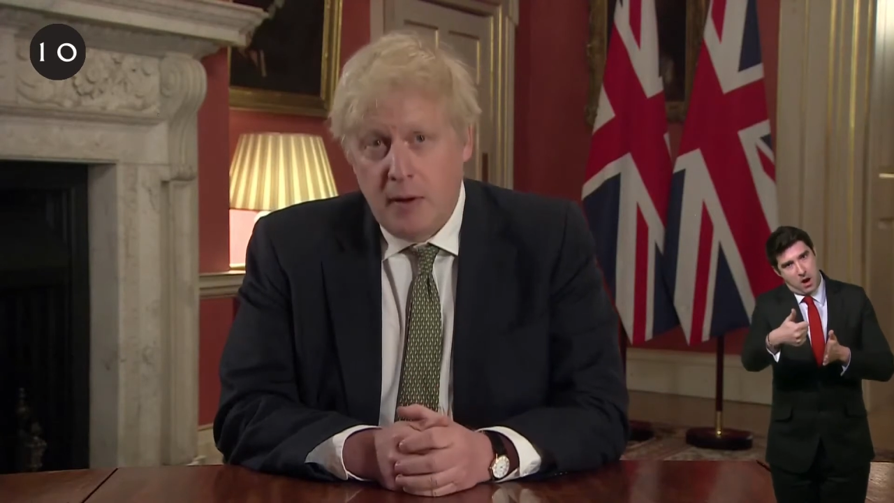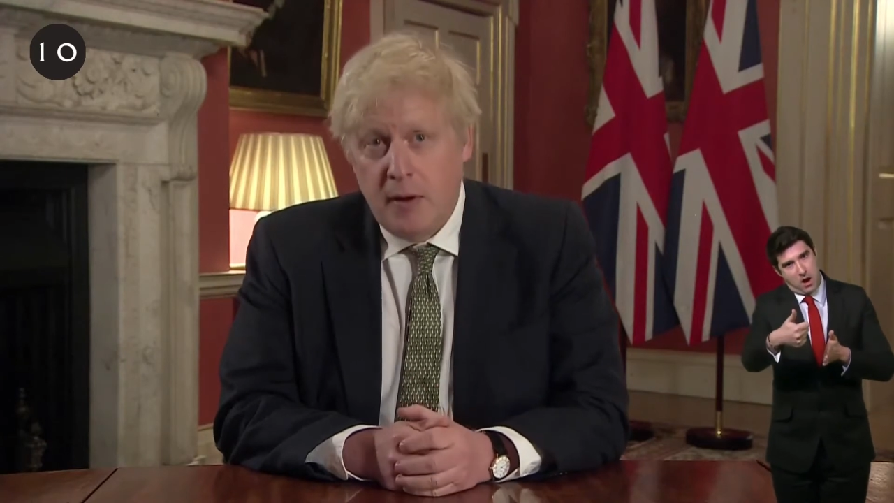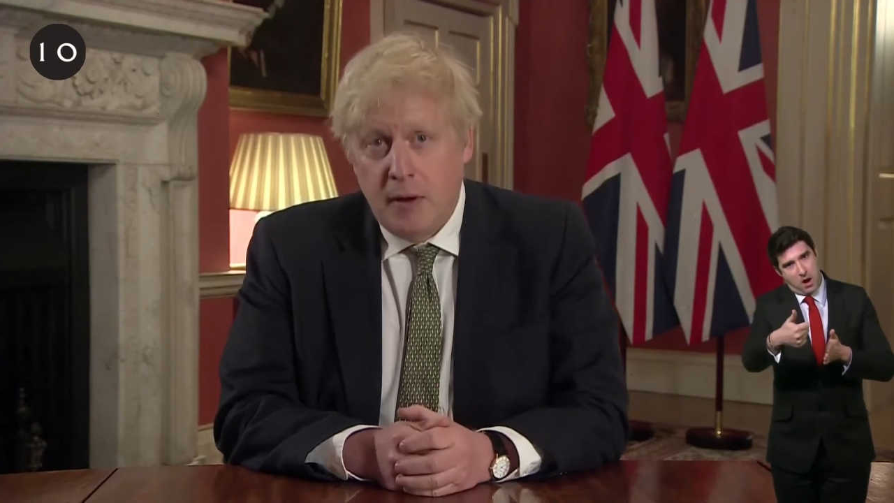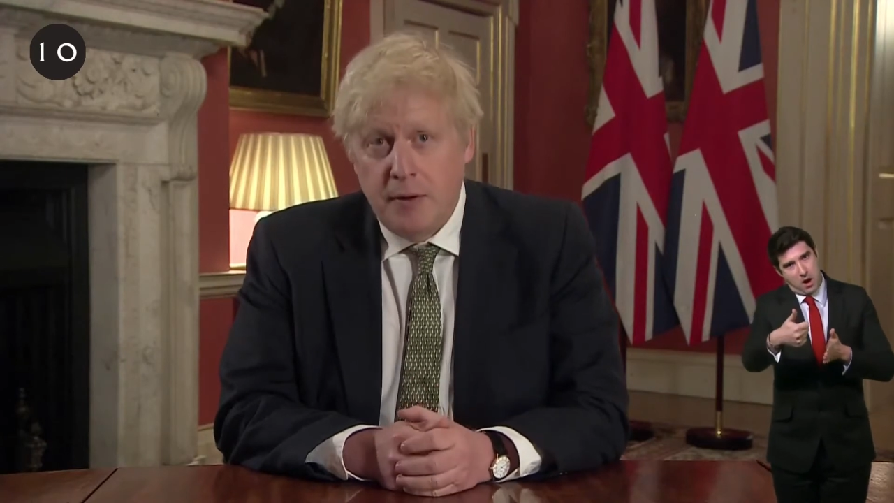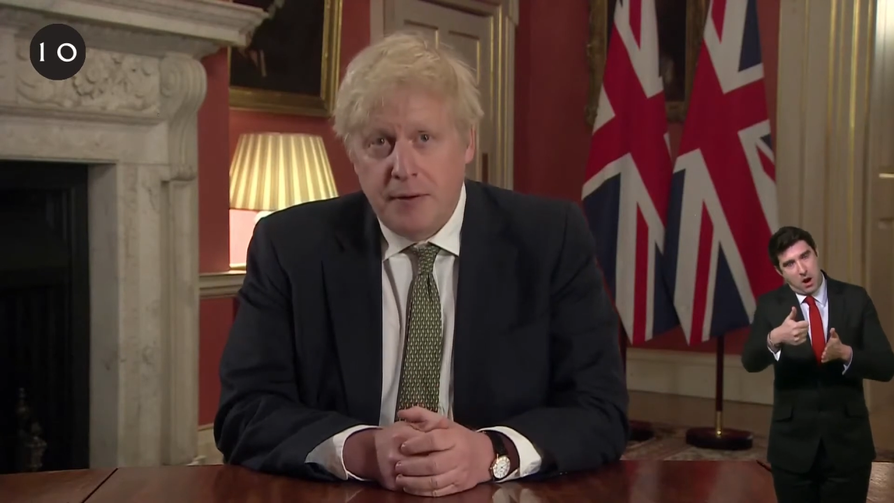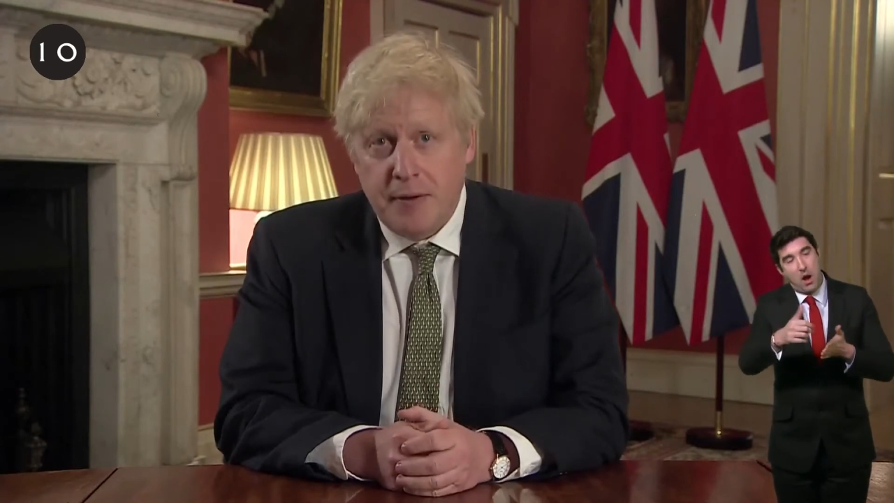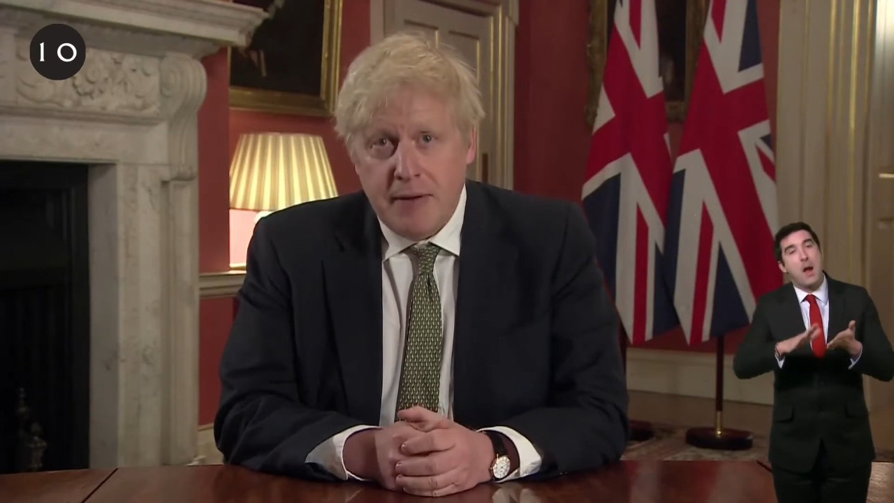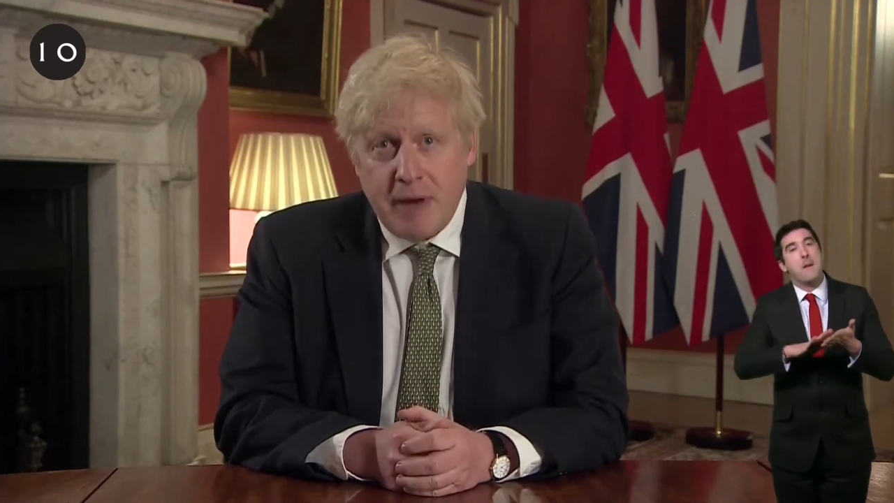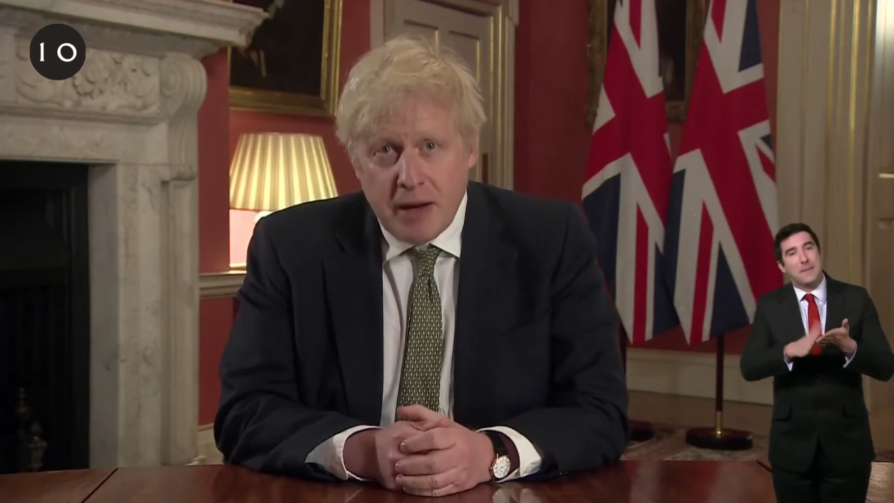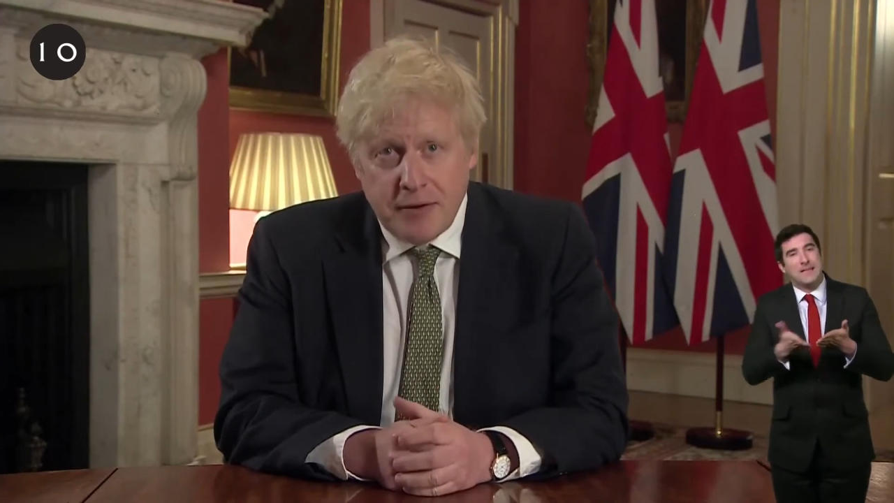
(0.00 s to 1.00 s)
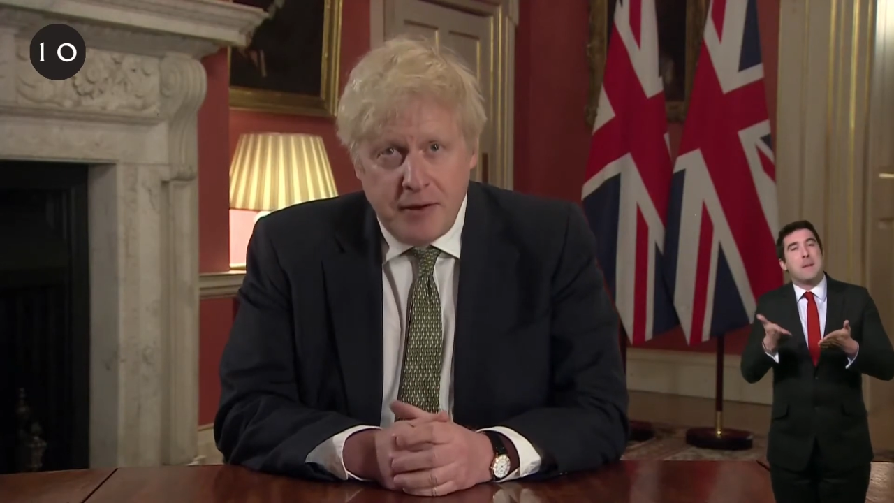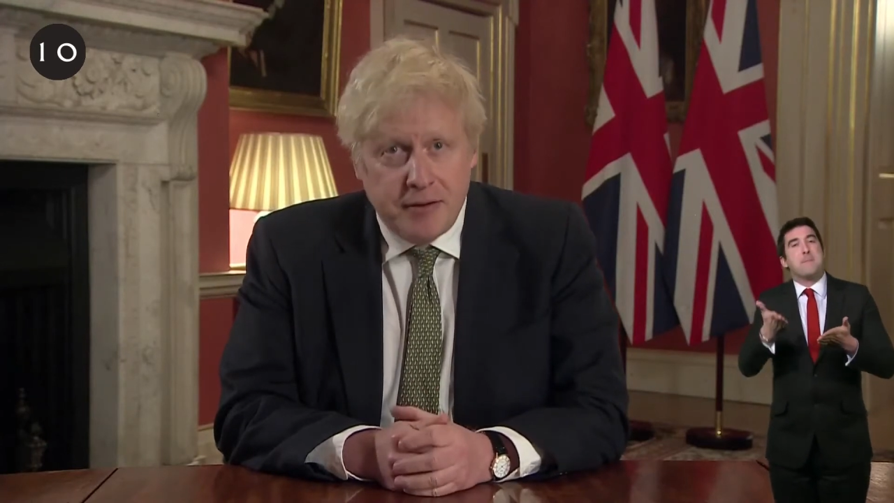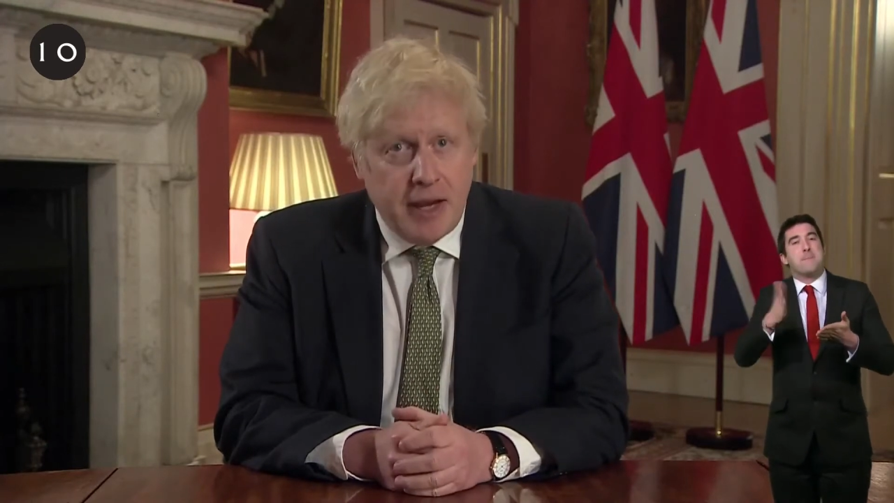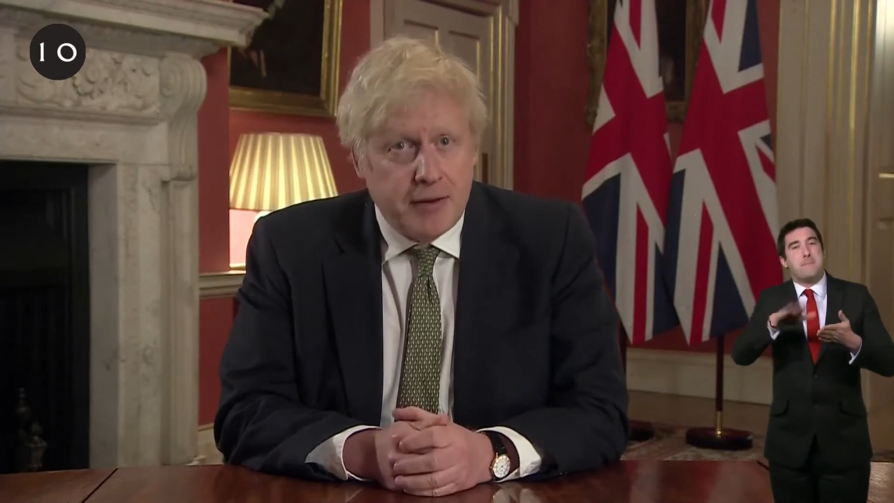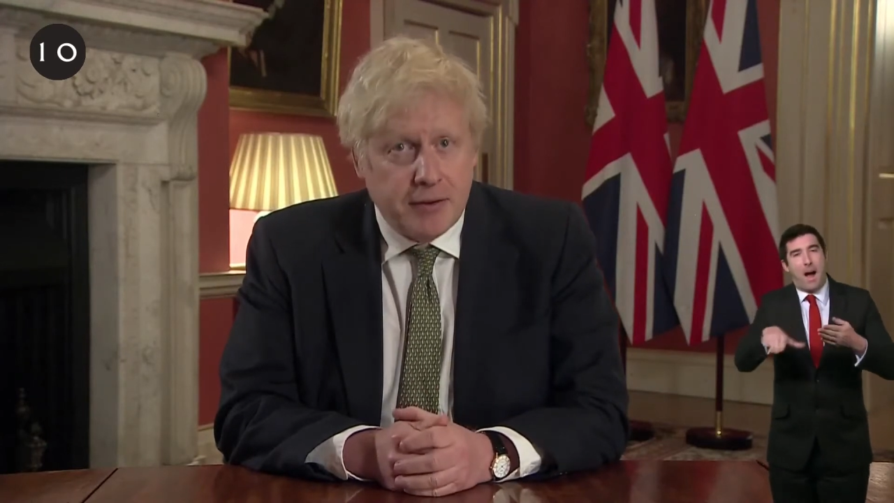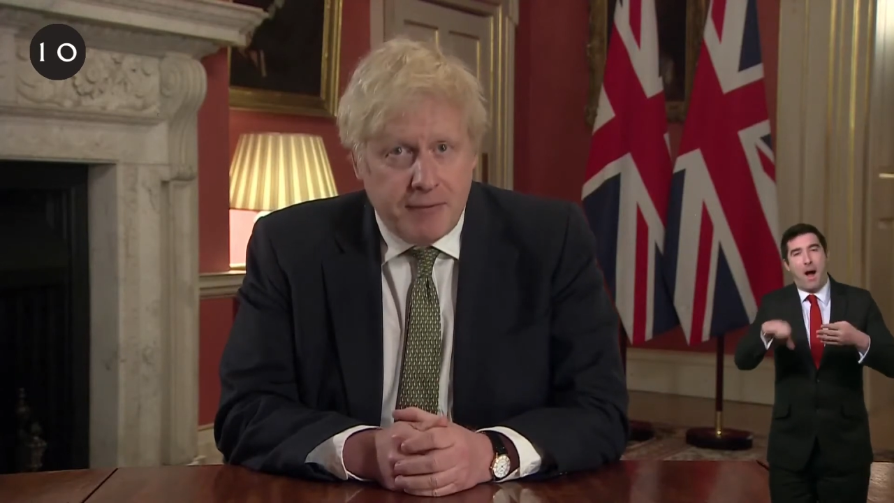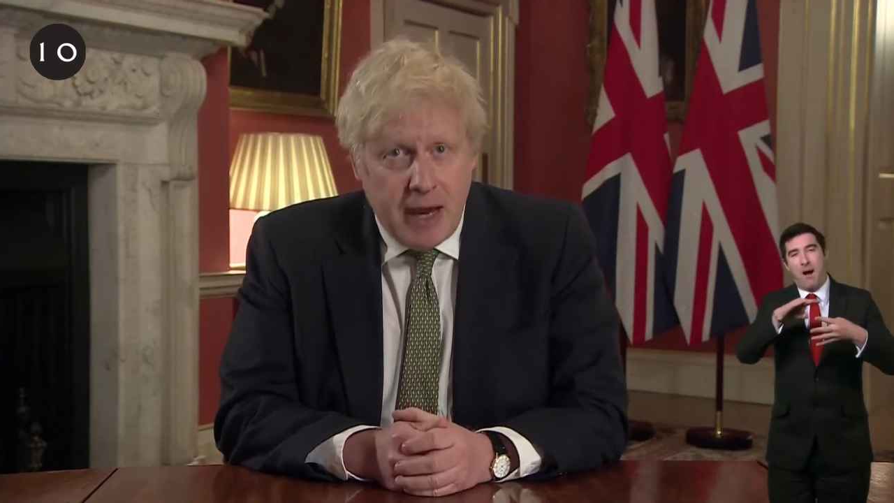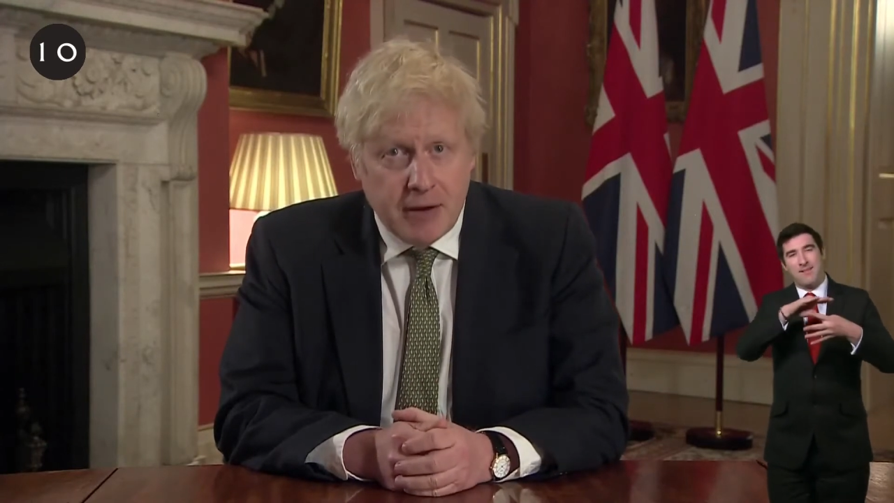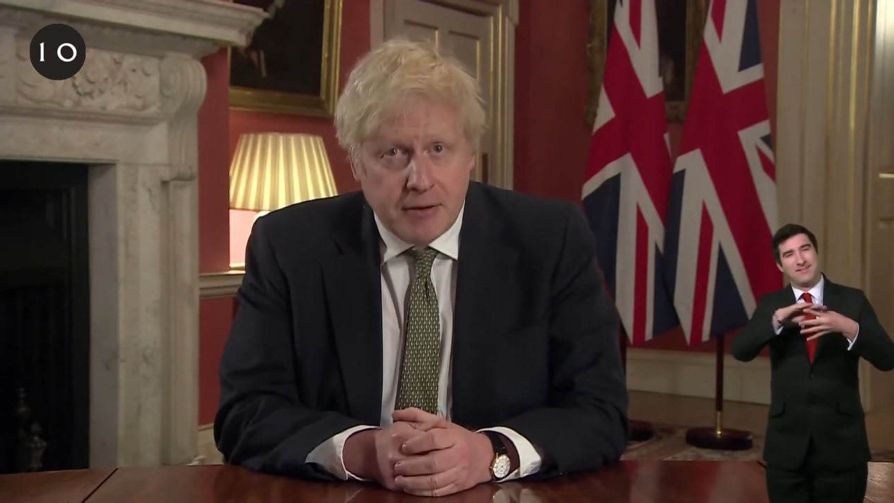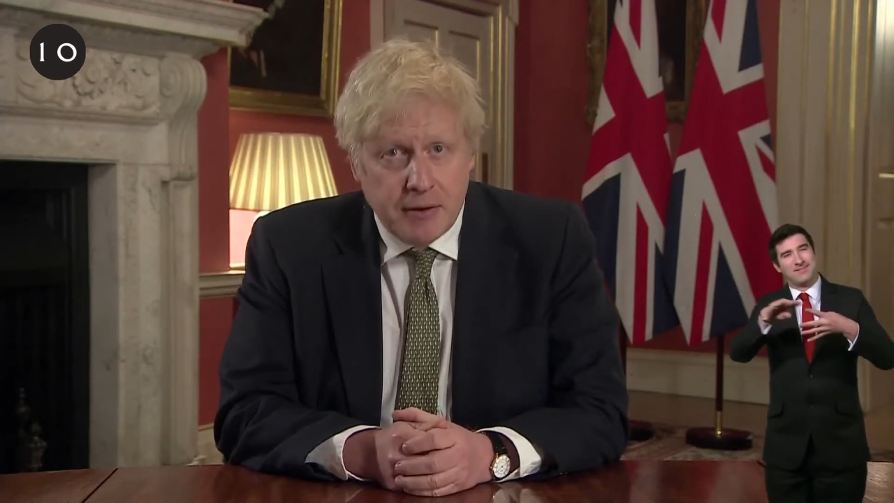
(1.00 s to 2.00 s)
as the vaccine takes effect,